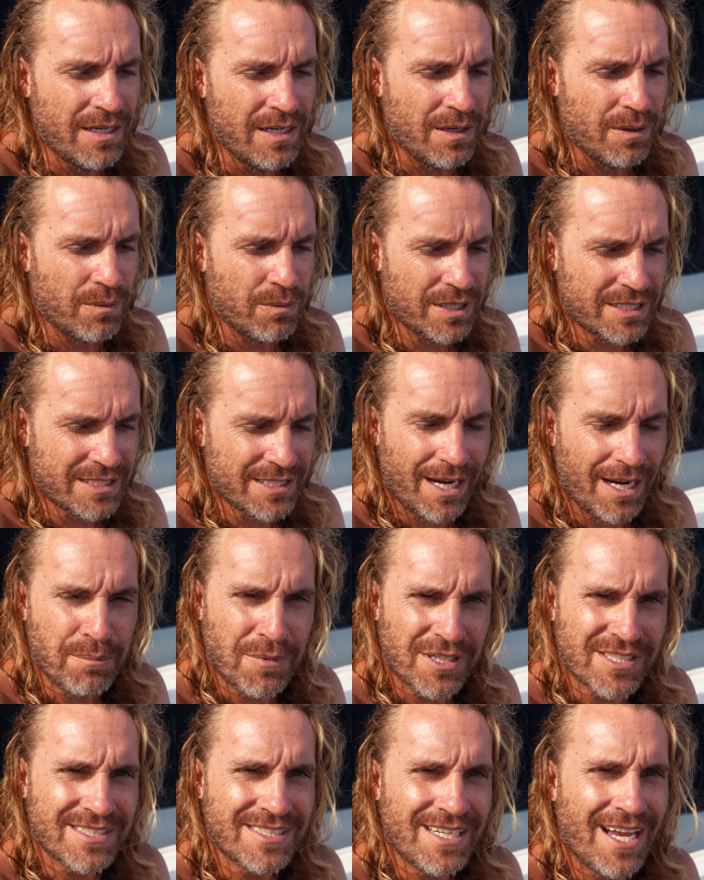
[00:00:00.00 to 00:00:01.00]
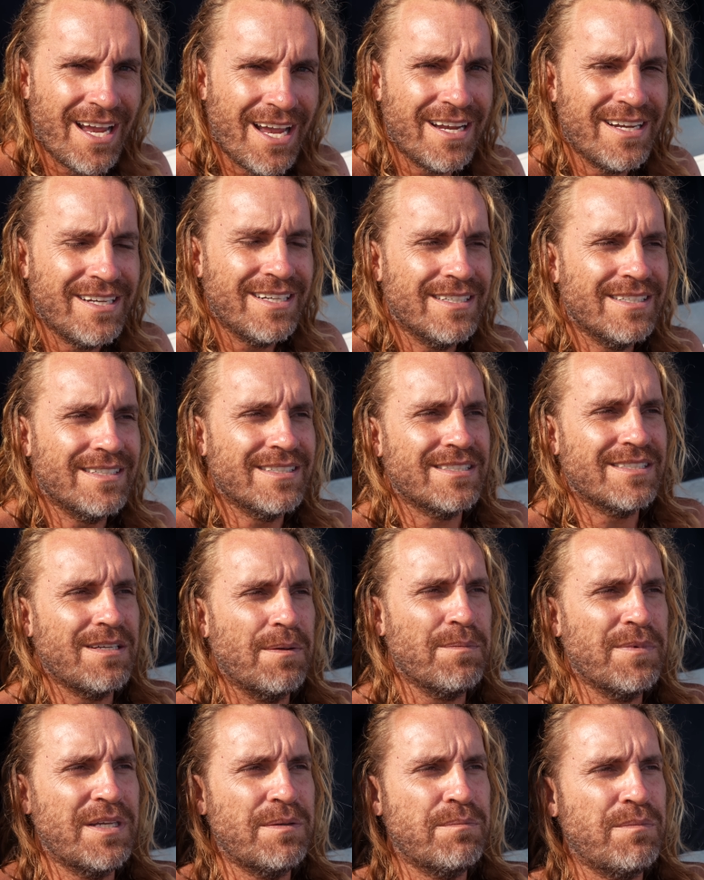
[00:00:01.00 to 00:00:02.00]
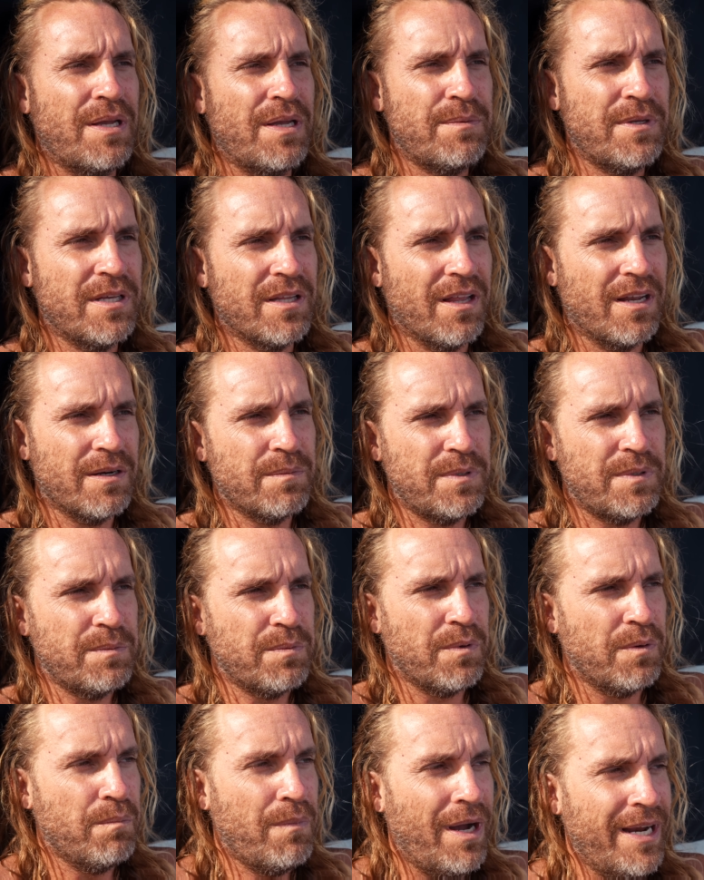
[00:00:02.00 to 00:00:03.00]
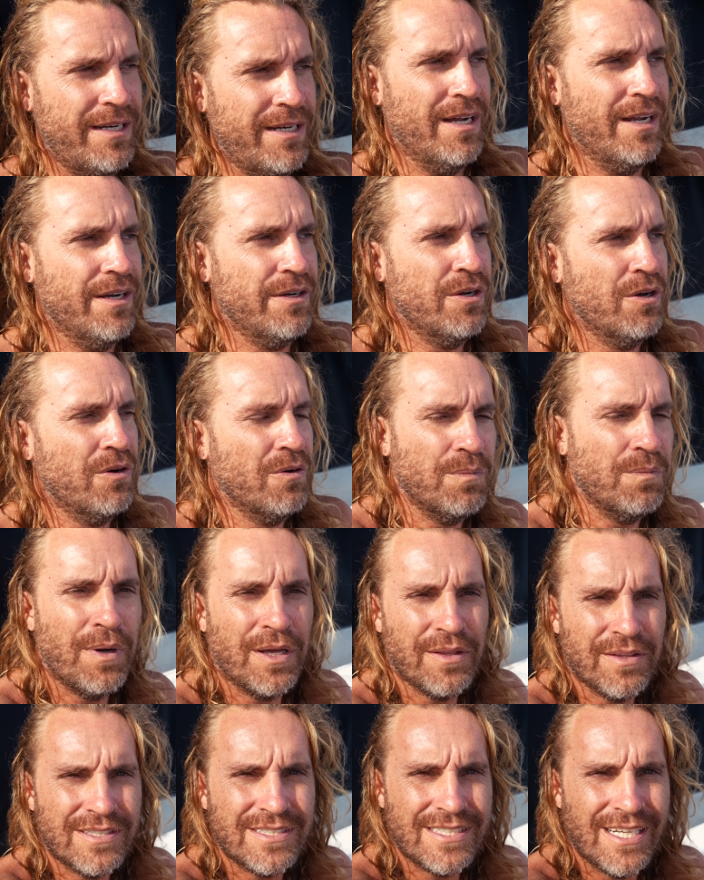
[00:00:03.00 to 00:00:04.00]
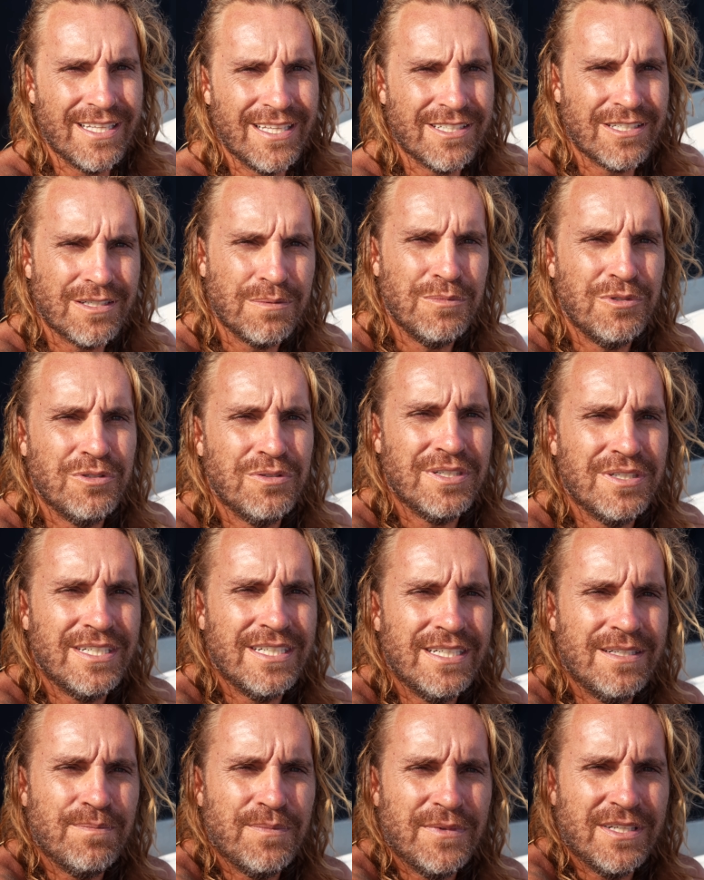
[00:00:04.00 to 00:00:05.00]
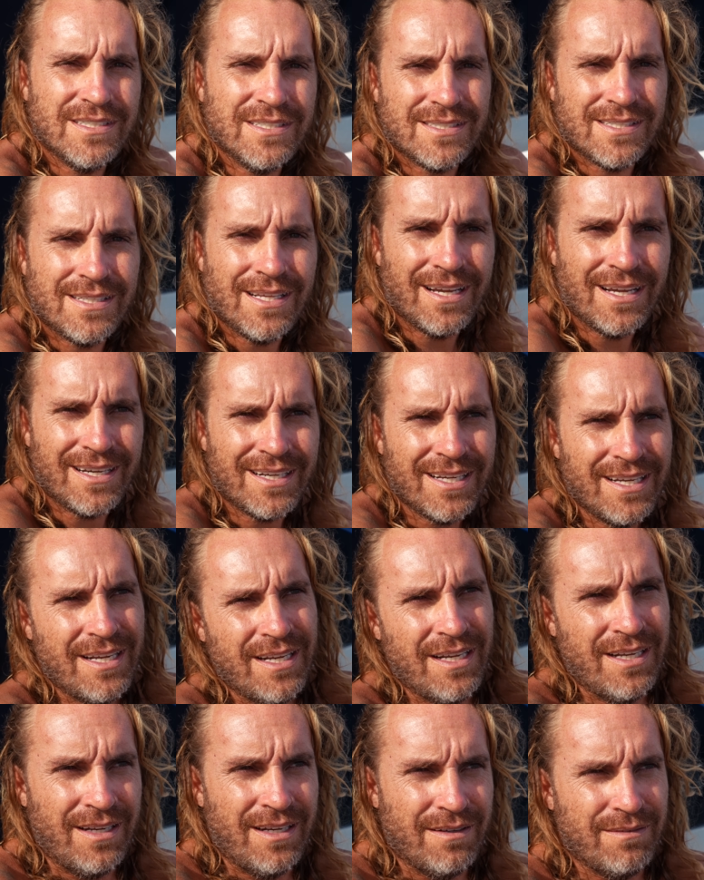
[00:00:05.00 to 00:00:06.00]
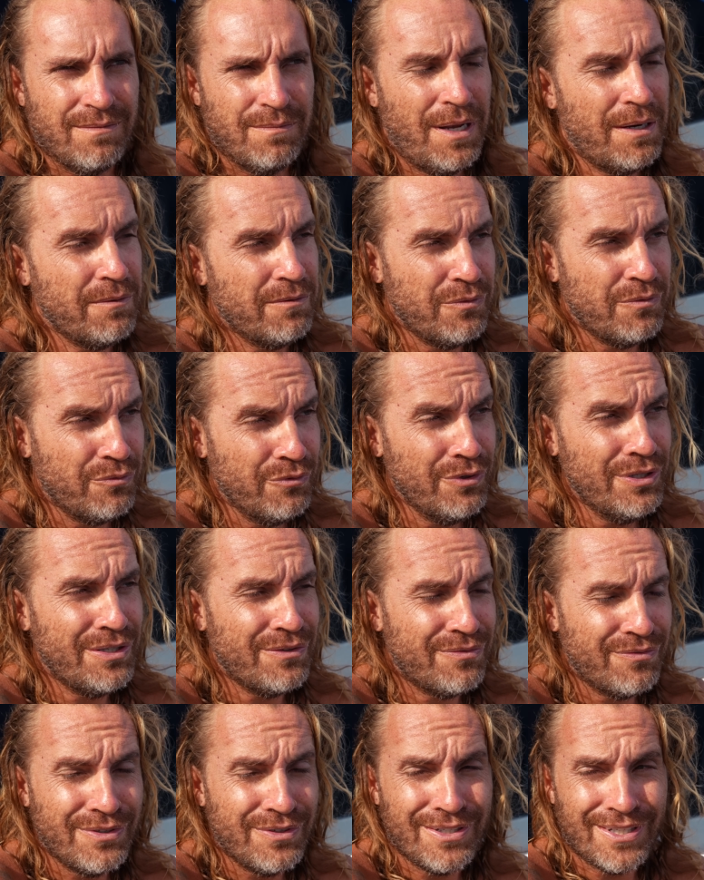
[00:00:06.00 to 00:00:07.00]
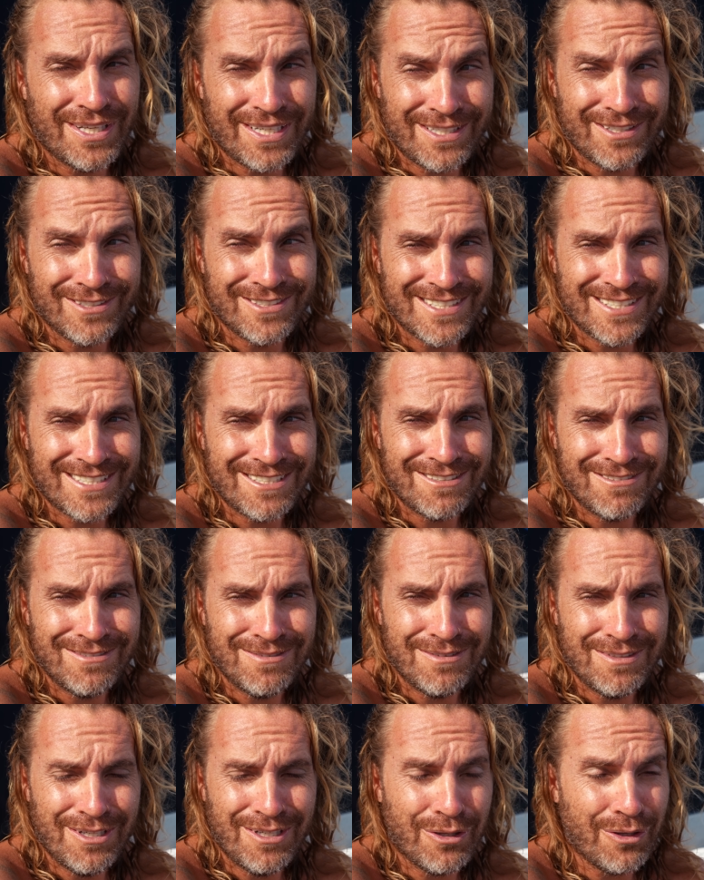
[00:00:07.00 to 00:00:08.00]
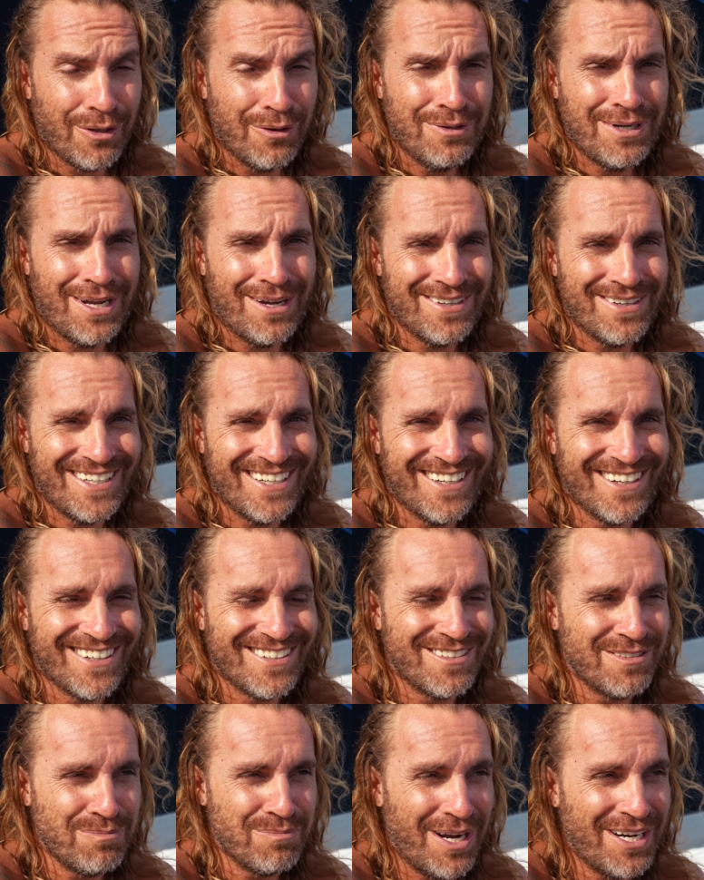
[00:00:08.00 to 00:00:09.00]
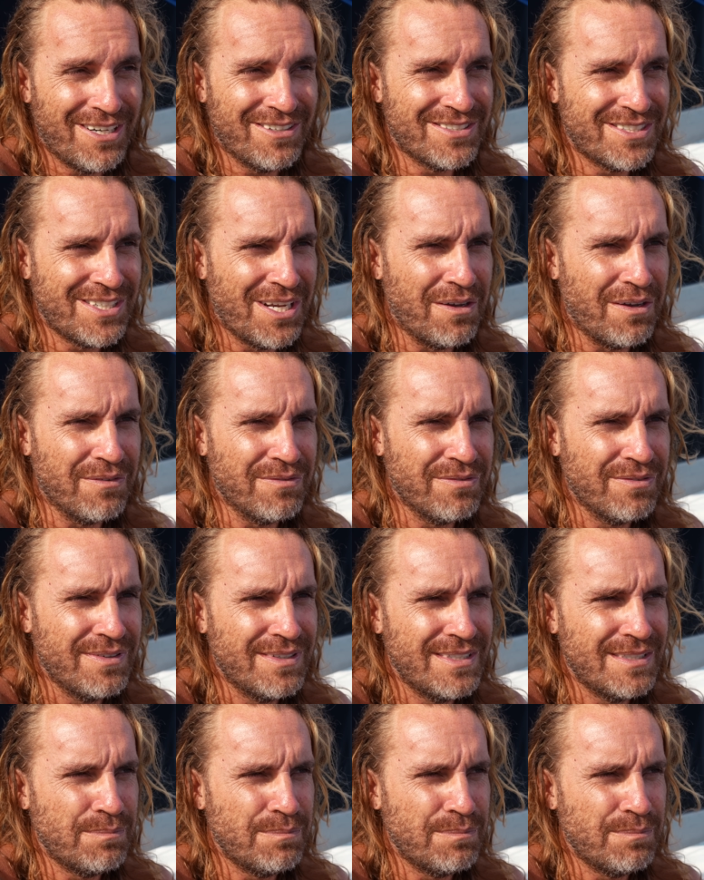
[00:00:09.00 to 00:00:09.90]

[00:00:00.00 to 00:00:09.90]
which I must say is something maybe a lot of people might not know about the sailing community, is that, man, we really feel like you're just alone out here by yourself.